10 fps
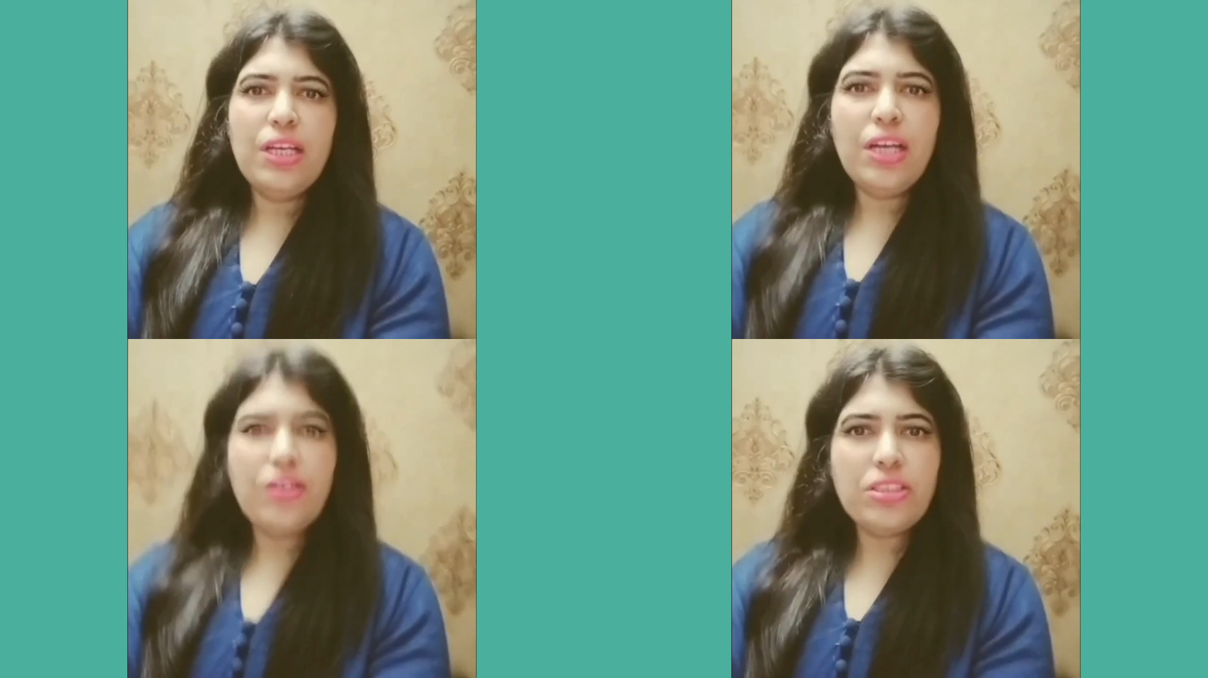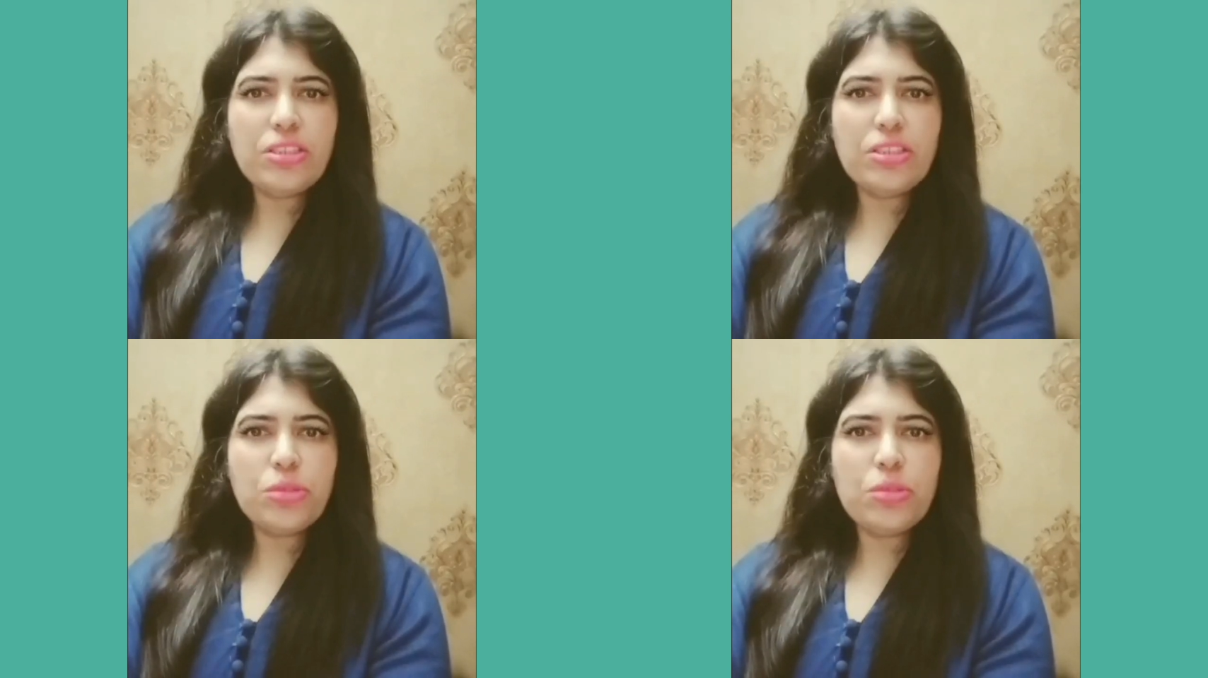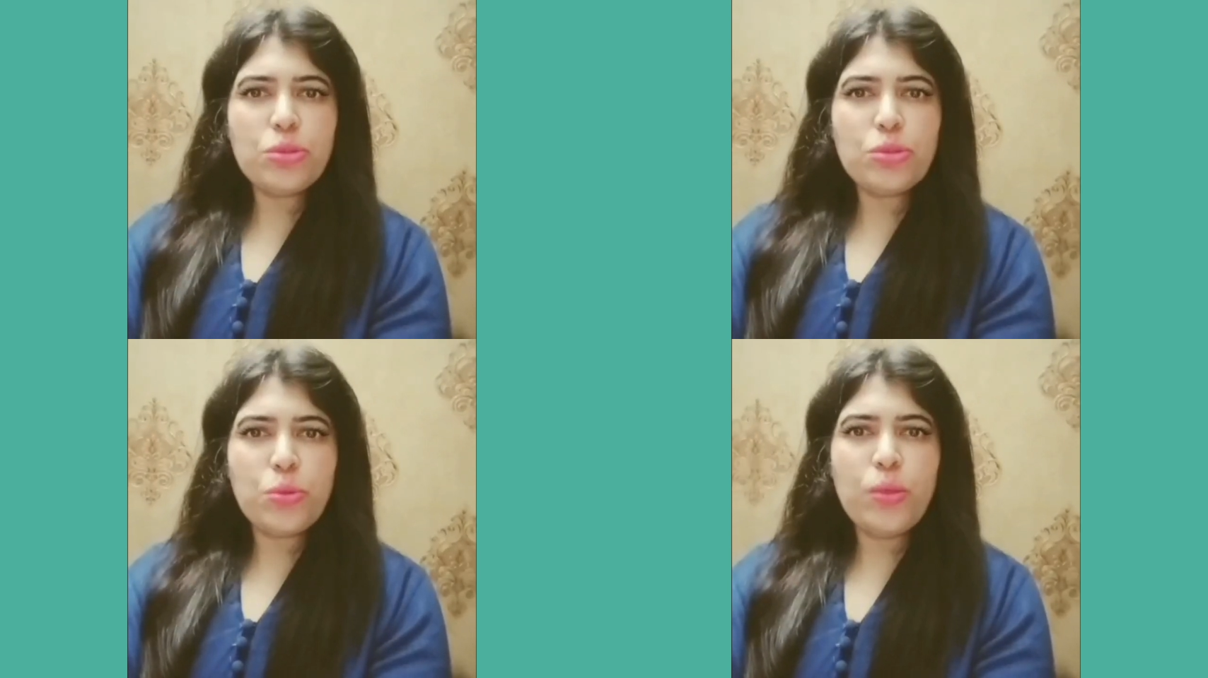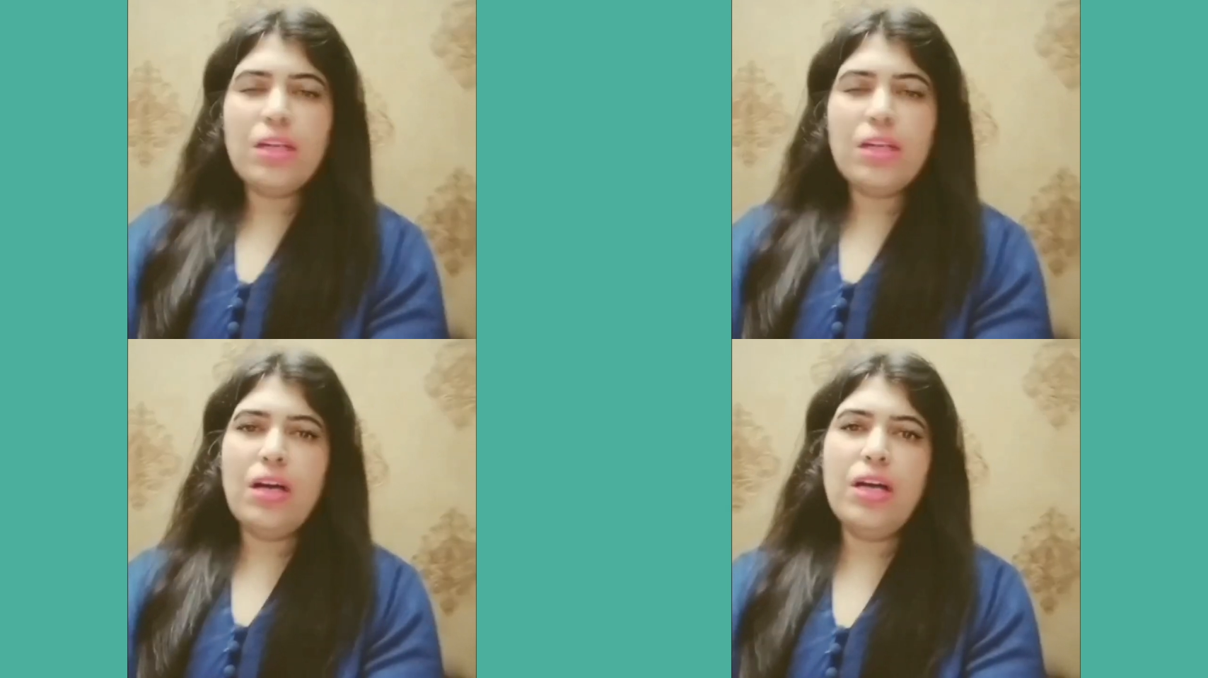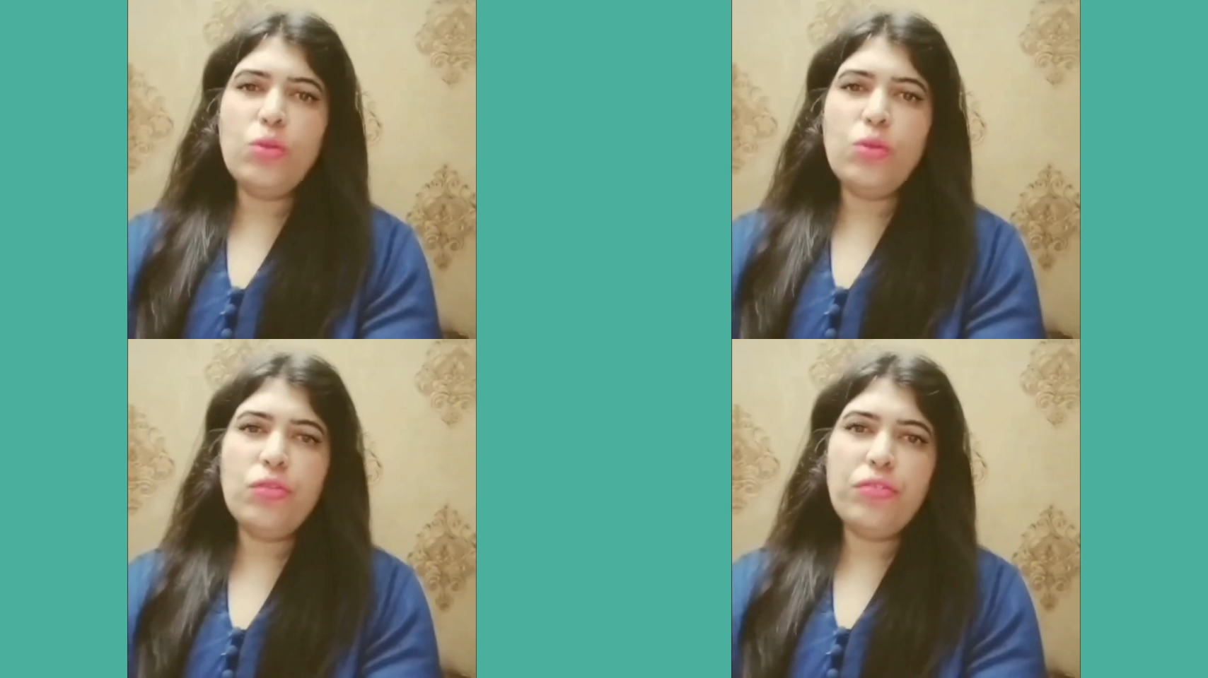It reaches to the soul and
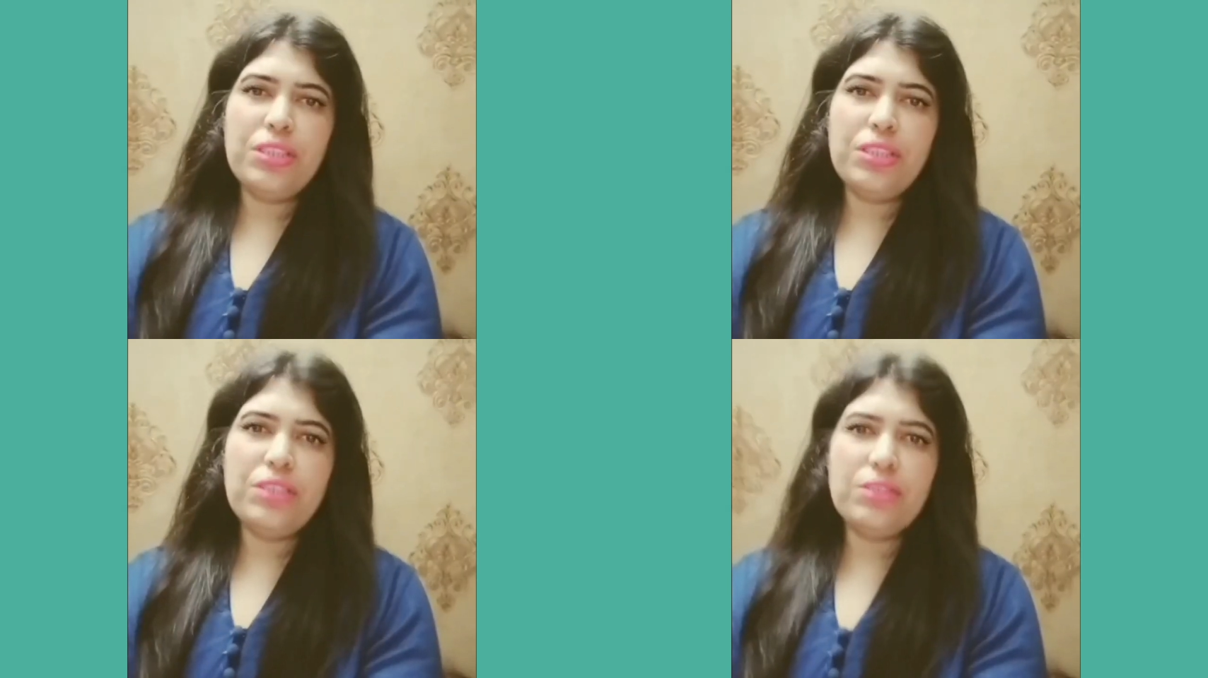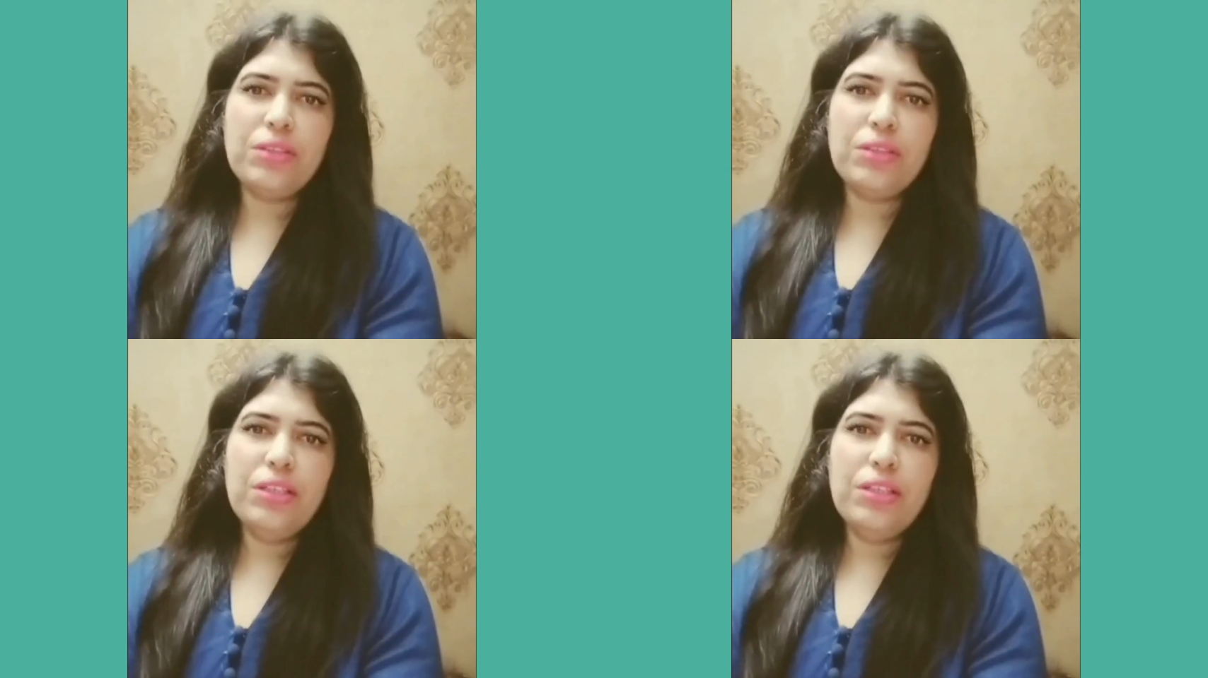heart of a reader.